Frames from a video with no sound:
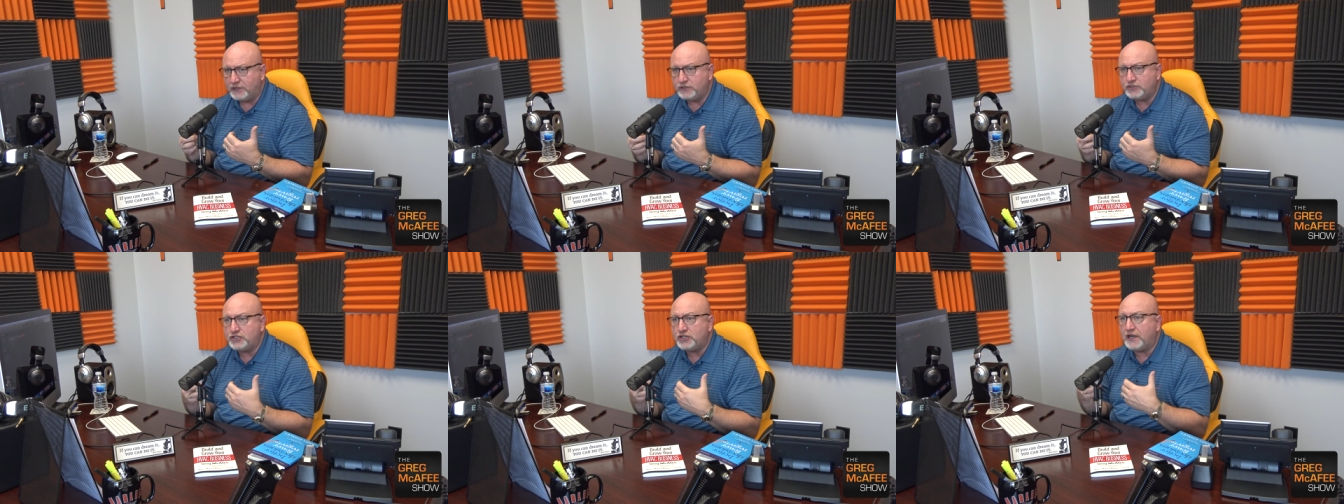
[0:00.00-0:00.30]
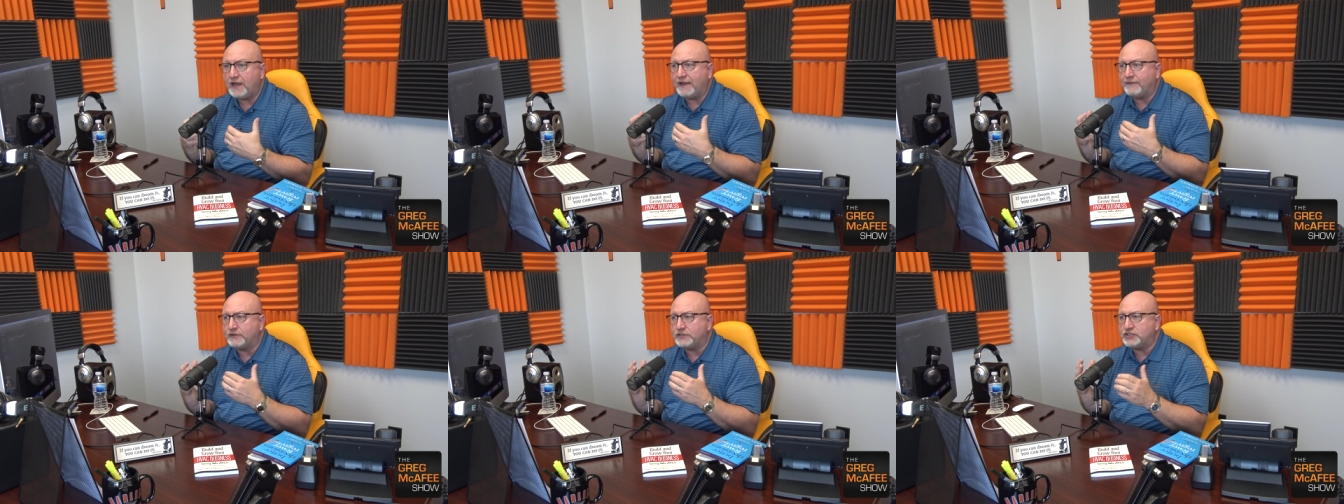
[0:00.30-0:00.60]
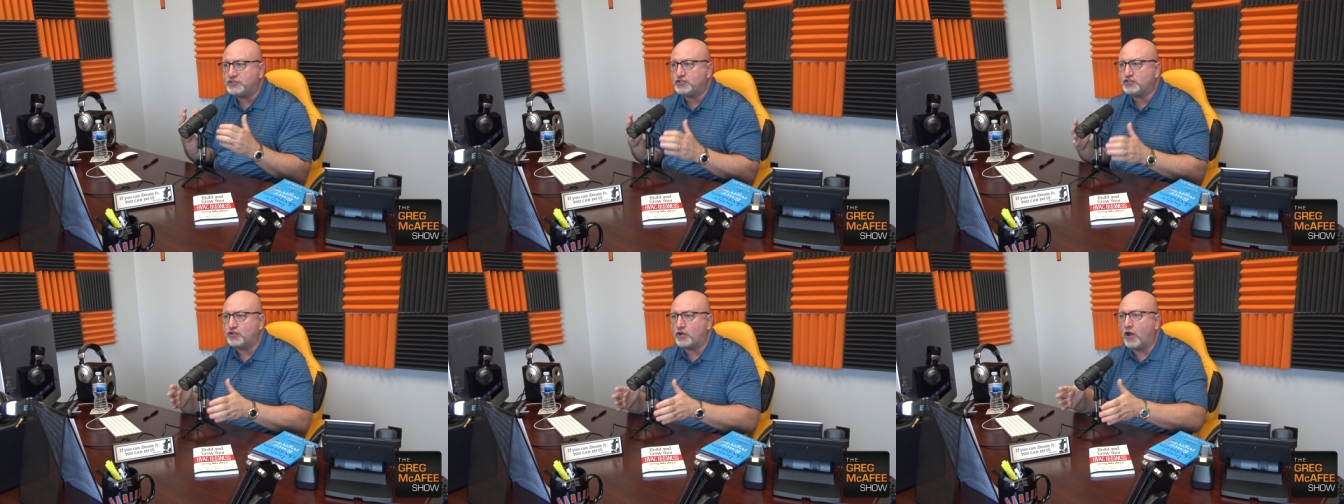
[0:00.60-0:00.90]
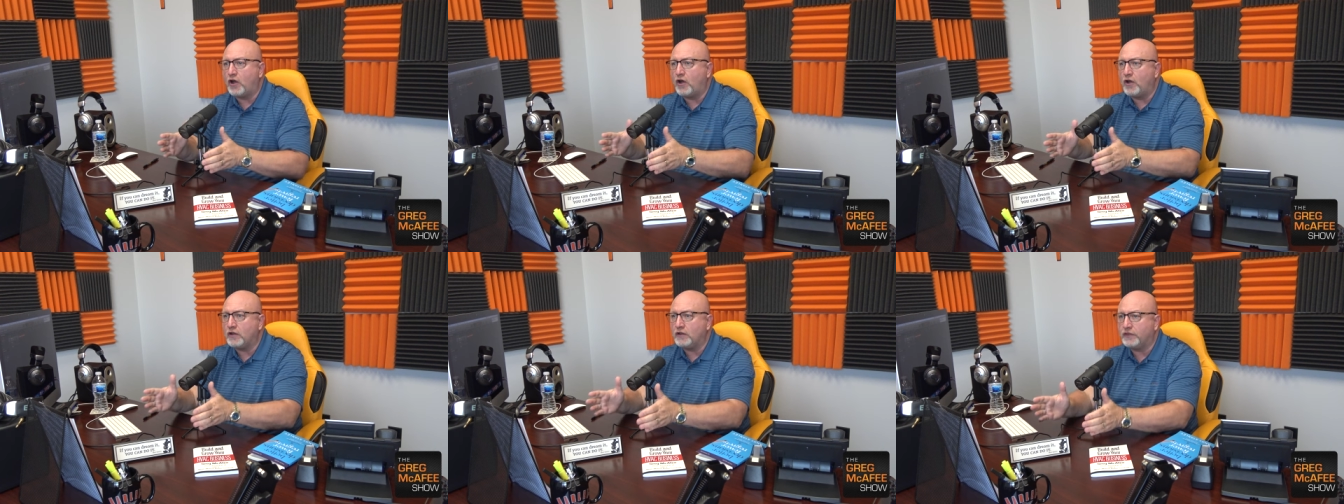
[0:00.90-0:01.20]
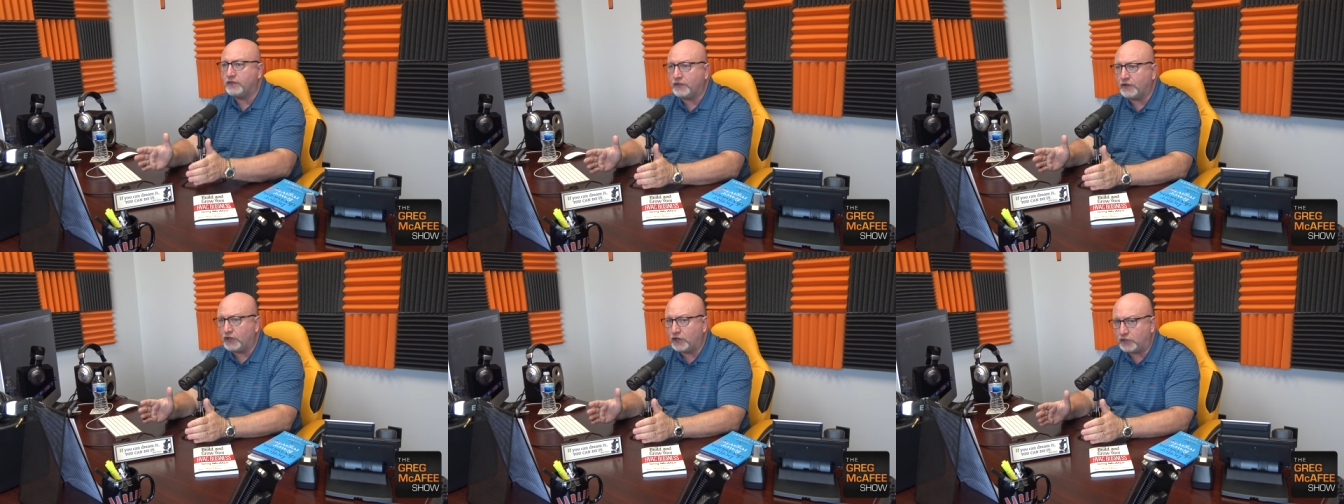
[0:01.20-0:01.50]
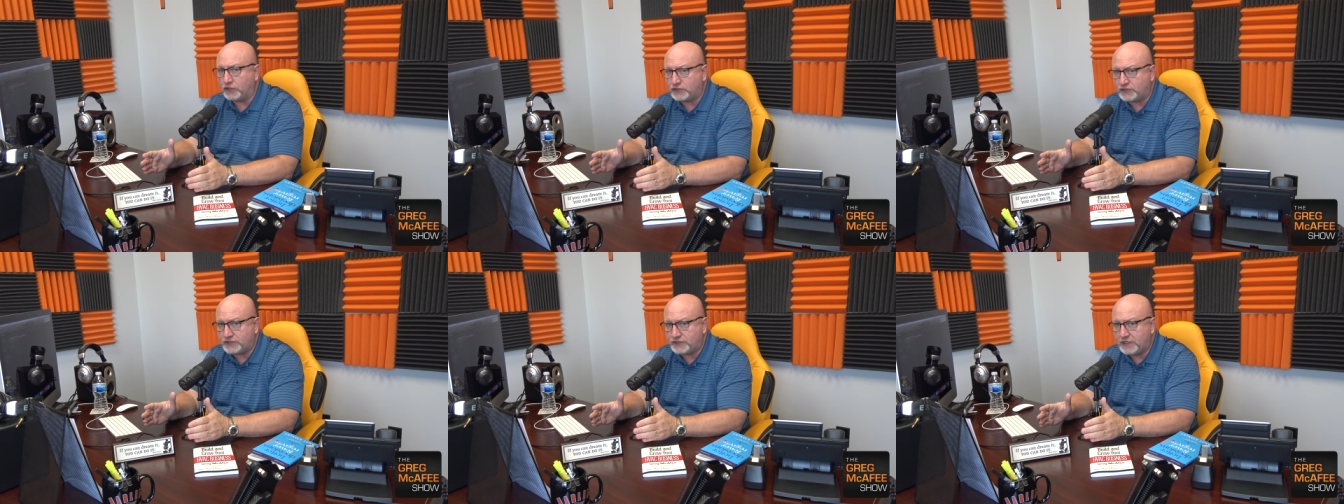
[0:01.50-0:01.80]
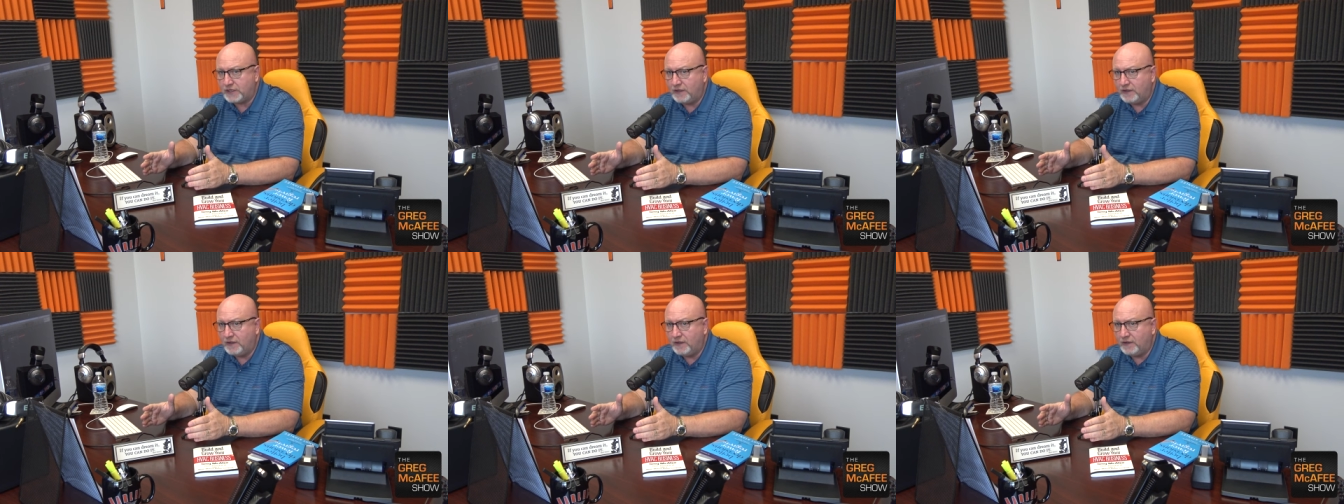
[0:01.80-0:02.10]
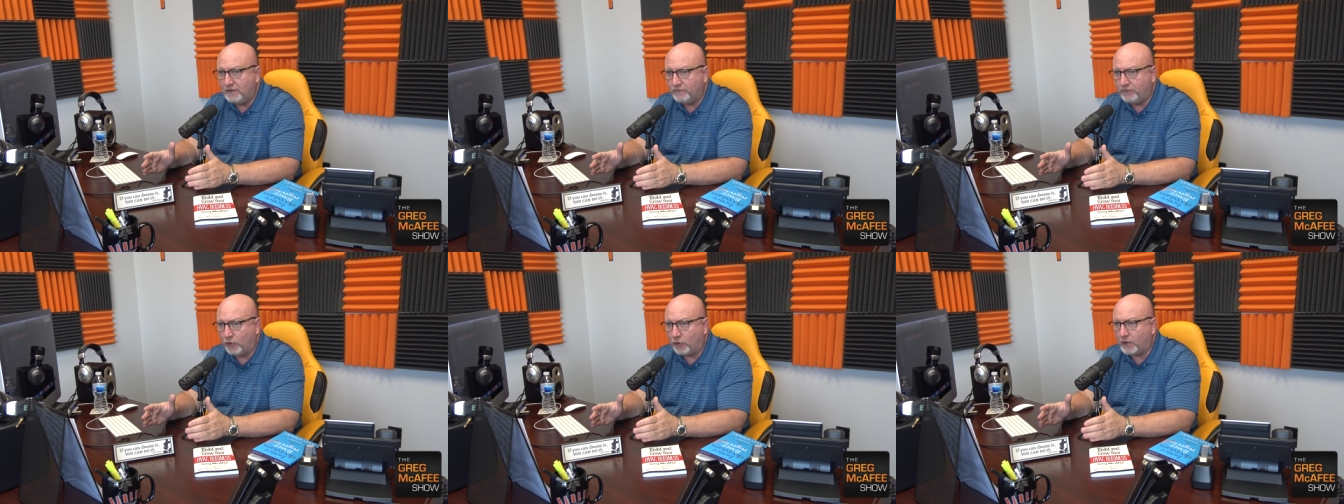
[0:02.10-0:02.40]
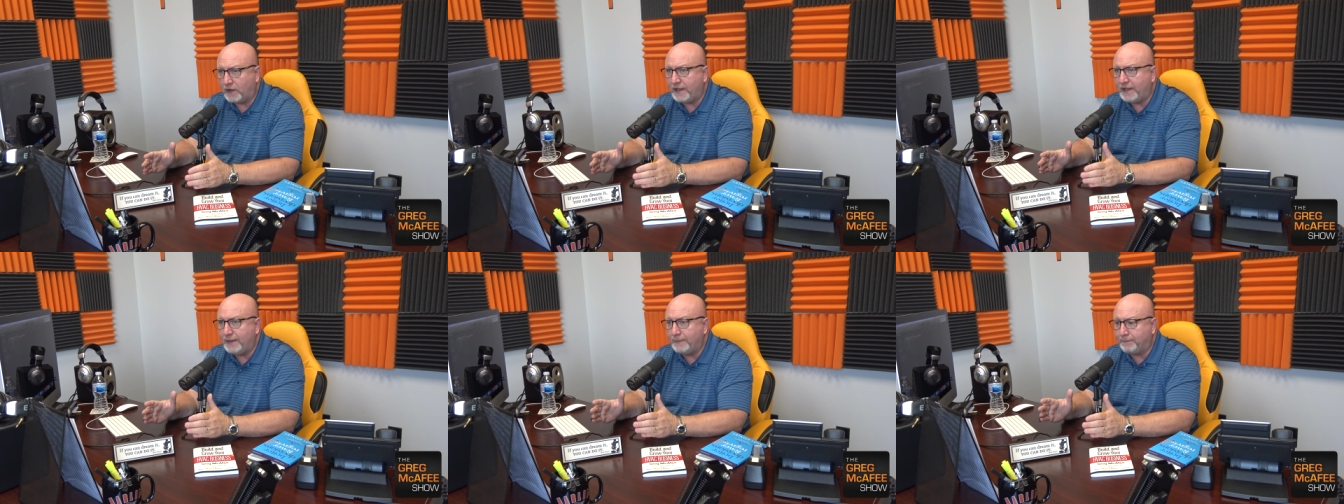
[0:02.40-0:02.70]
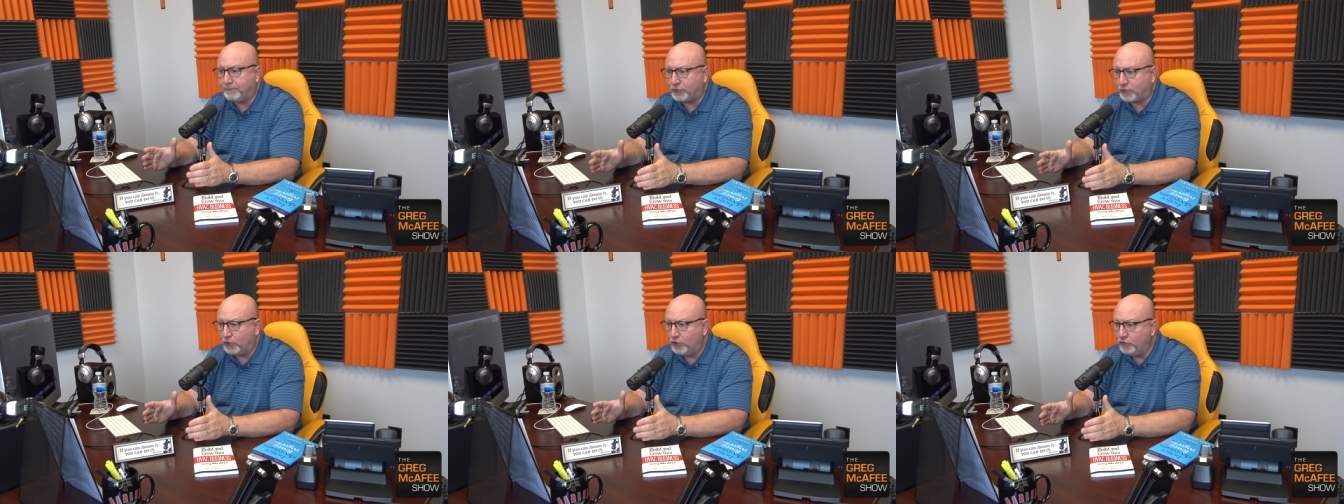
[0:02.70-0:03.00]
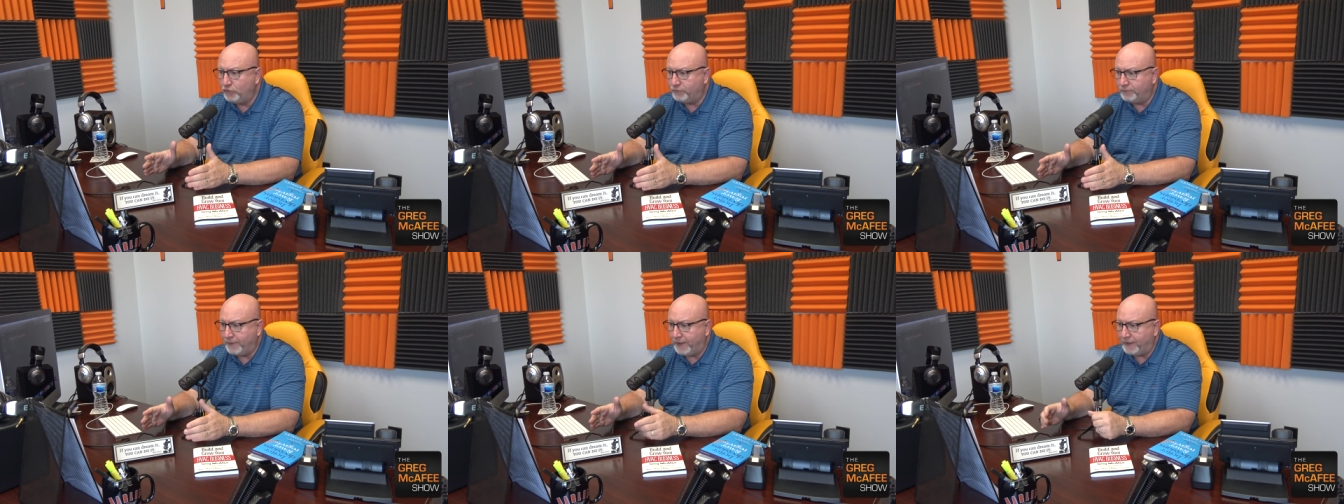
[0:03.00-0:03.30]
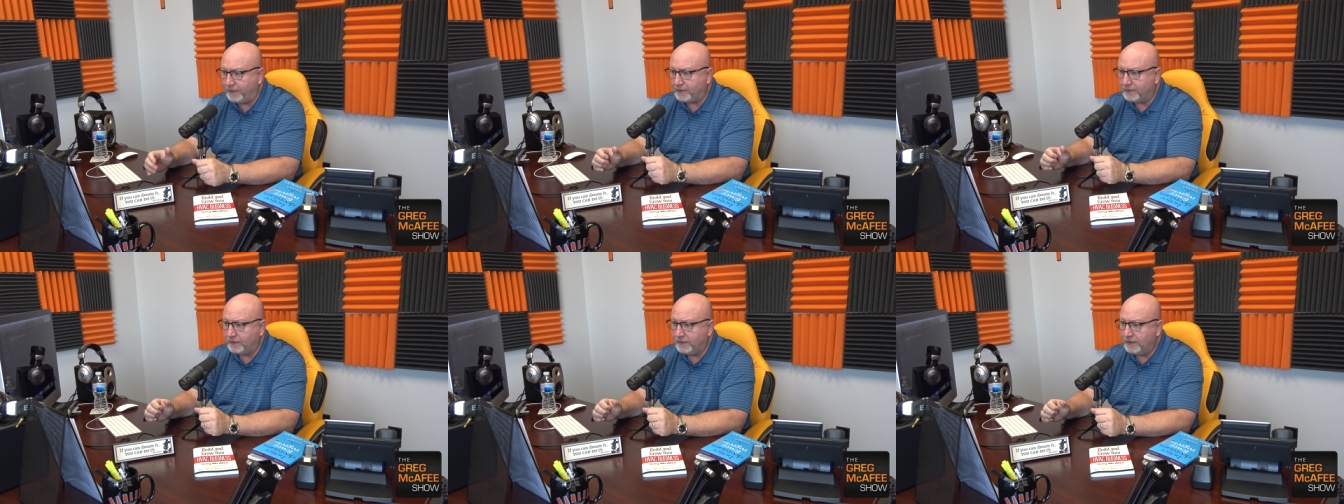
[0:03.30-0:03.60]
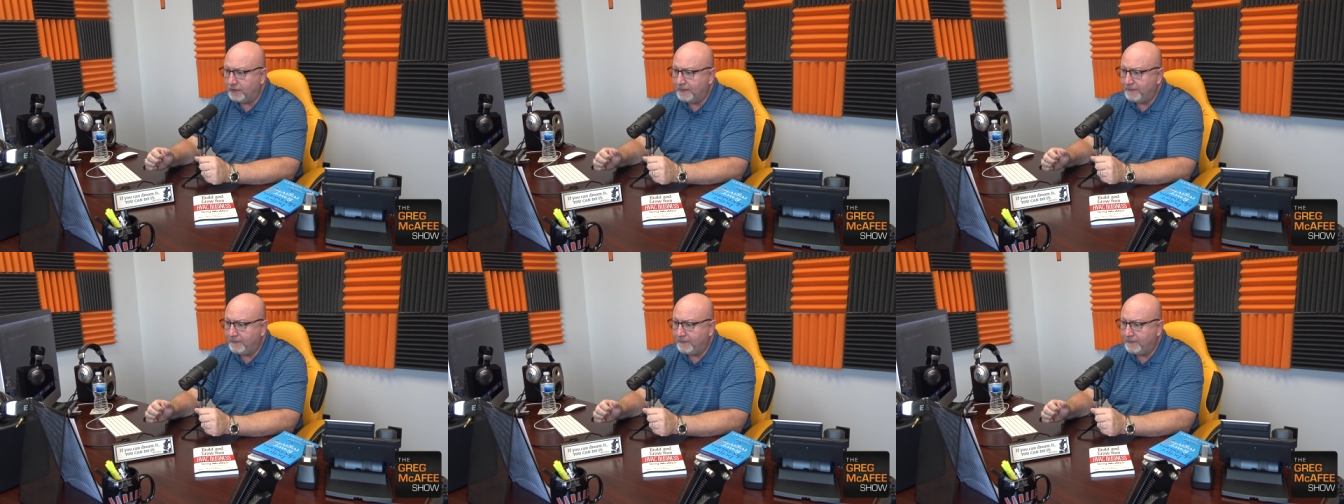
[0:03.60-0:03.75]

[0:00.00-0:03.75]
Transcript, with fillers: You should have a strong thirst for improvement.